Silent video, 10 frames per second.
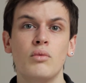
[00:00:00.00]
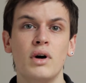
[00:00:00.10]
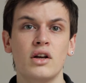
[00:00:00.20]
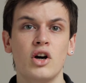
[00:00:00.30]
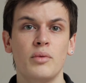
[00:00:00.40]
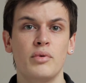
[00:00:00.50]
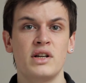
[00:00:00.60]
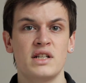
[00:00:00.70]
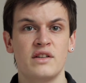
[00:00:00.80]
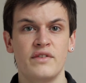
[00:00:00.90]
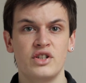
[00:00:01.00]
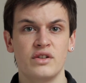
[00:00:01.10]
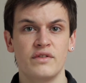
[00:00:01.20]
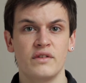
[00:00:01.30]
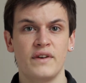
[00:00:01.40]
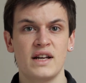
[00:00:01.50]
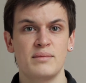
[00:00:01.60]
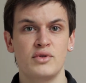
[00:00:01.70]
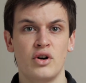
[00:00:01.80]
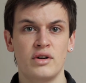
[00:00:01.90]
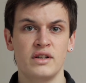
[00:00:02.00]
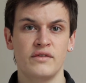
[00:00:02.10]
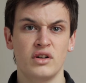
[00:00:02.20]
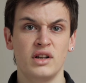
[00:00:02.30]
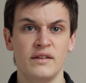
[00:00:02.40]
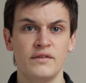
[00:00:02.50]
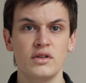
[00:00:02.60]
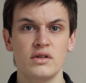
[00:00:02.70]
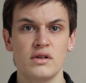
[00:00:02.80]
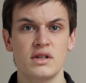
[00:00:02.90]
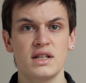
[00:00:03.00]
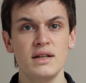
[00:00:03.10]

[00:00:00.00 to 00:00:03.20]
While copyright is sufficient for the vast majority of online photos,